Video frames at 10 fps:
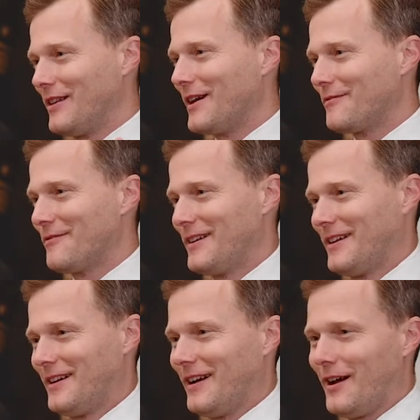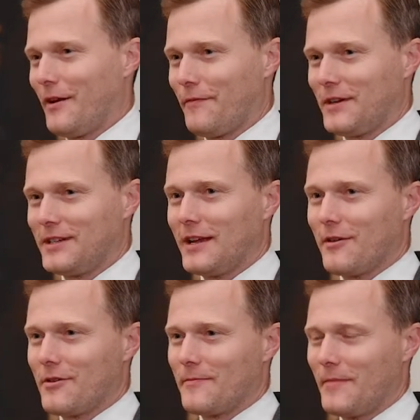life fit
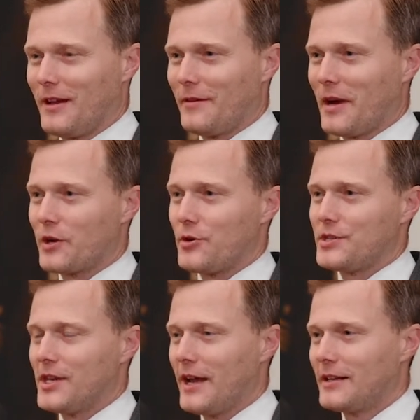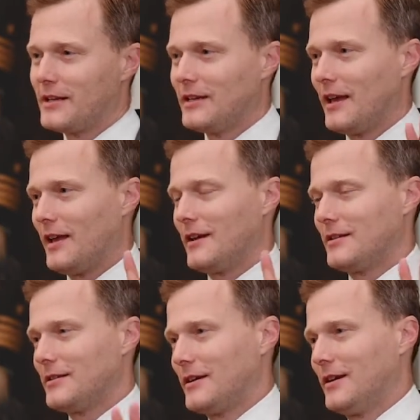together, my Christianity
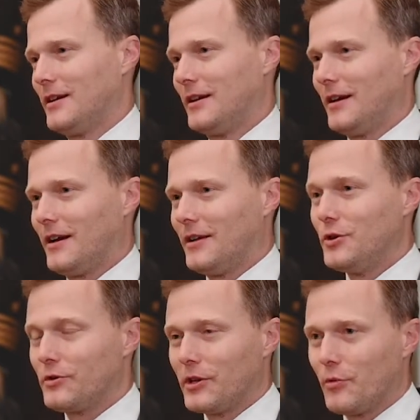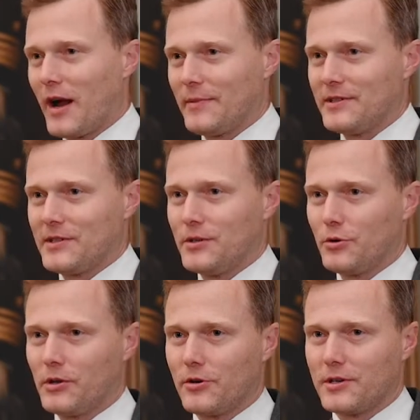and nuclear weapons and
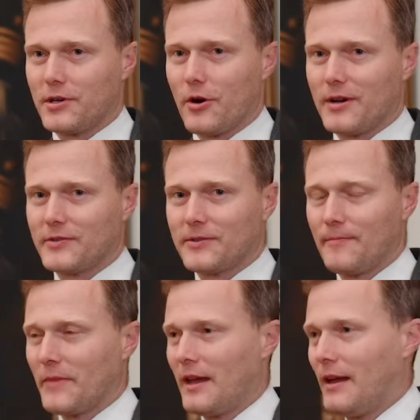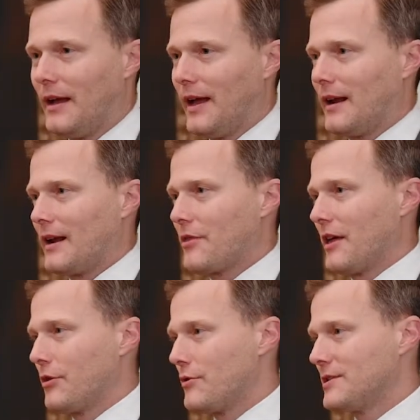nuclear deterrence. And I
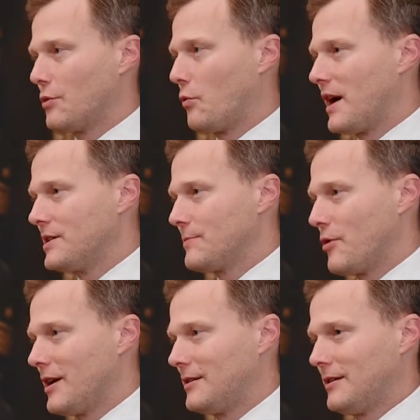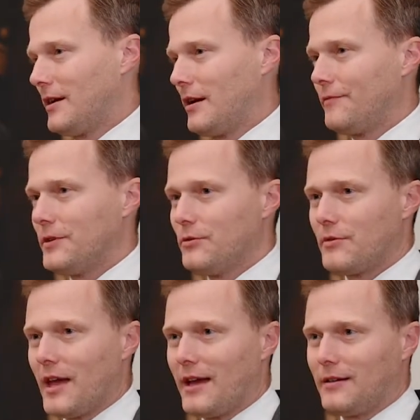think there is a widespread view
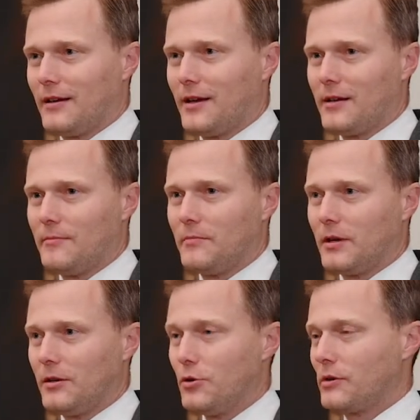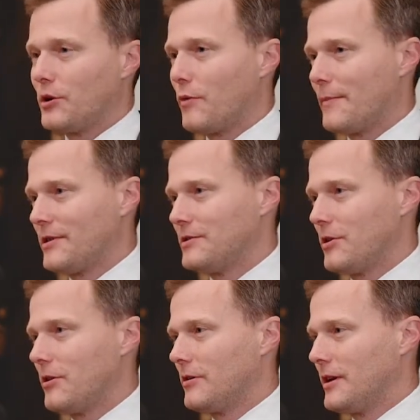that nuclear weapons
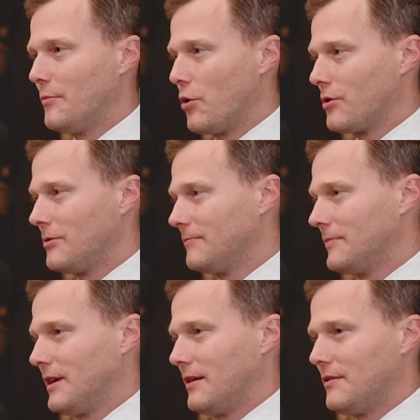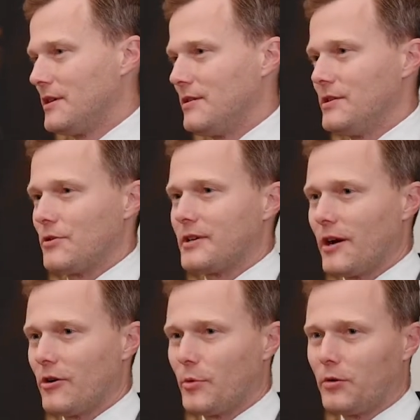are immoral. These are
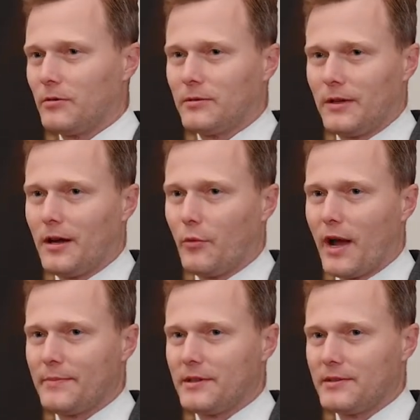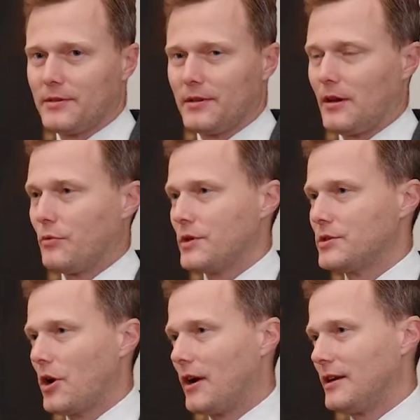terrible weapons. We
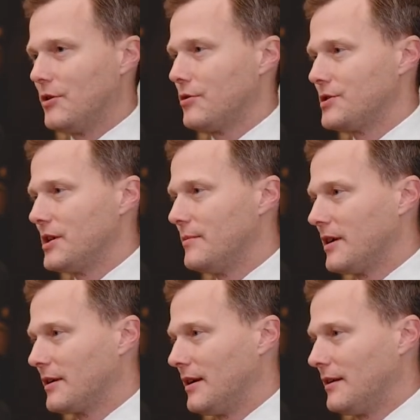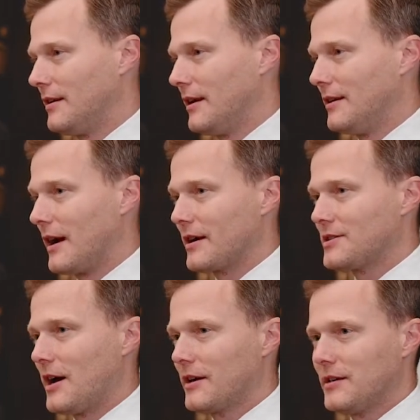saw it, Hiroshima and
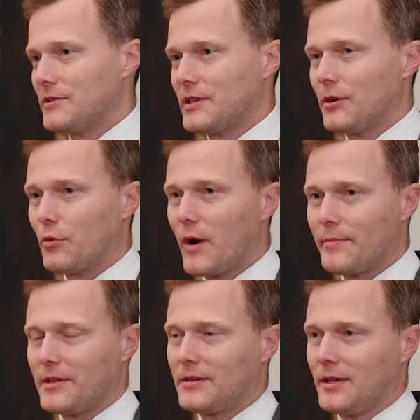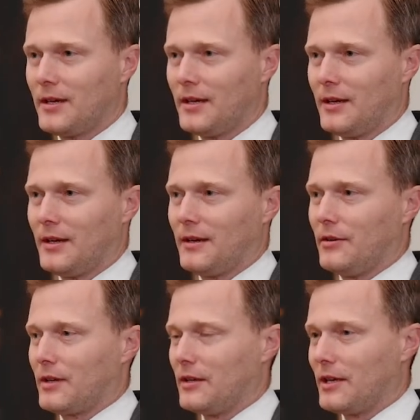Nagasaki. A single weapon, you
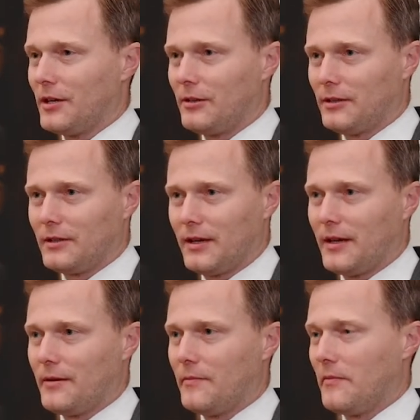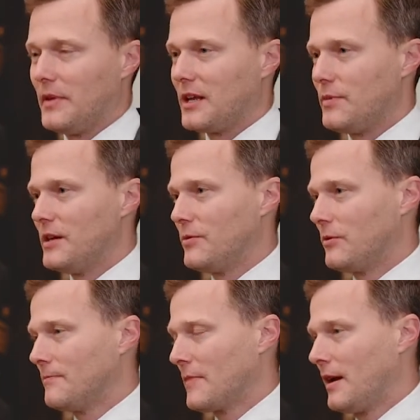know, can kill many
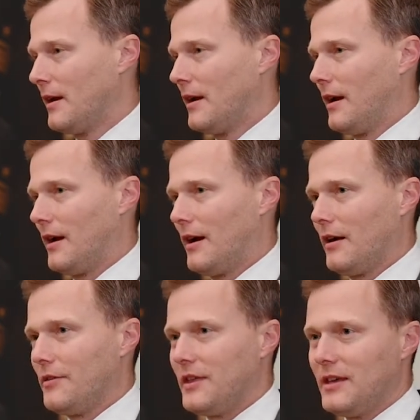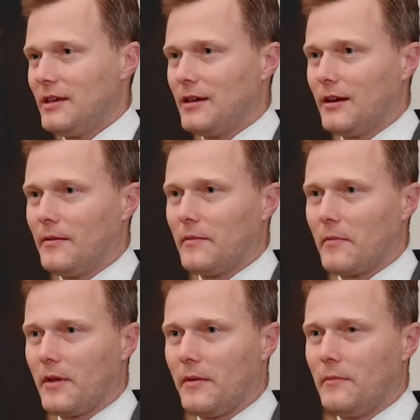people.
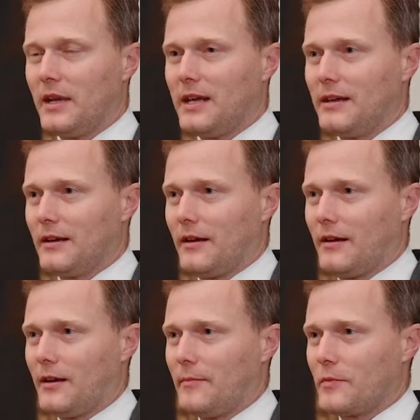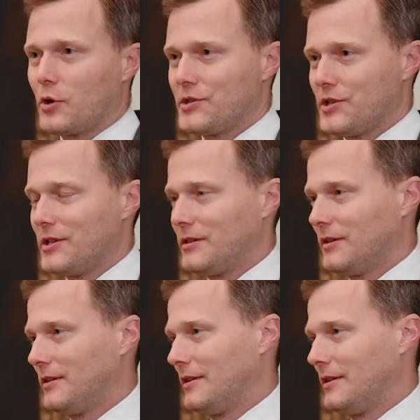Many Christian